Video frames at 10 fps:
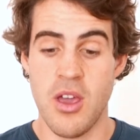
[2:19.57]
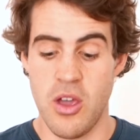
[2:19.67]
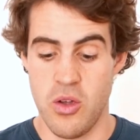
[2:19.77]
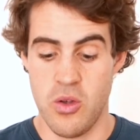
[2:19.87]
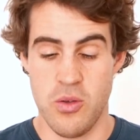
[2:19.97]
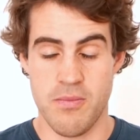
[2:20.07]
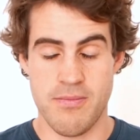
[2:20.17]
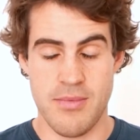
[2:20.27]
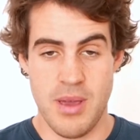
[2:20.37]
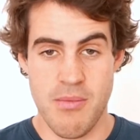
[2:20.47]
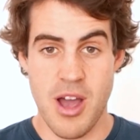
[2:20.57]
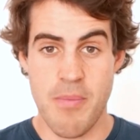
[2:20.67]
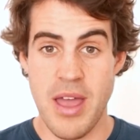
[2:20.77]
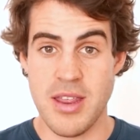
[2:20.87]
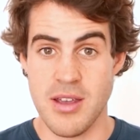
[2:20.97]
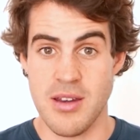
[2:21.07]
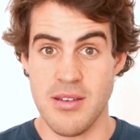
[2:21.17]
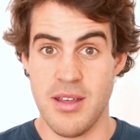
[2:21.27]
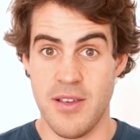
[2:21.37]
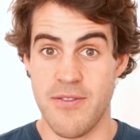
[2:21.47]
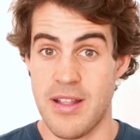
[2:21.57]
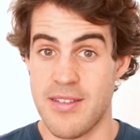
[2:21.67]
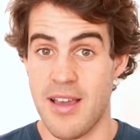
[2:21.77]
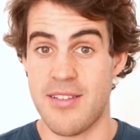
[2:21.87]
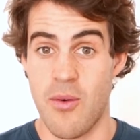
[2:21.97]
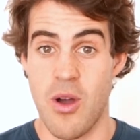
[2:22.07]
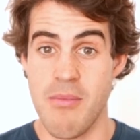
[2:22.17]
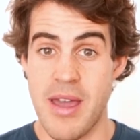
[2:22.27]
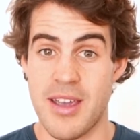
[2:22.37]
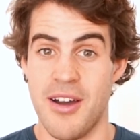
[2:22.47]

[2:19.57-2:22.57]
who, in my opinion, is a fantastic winemaker.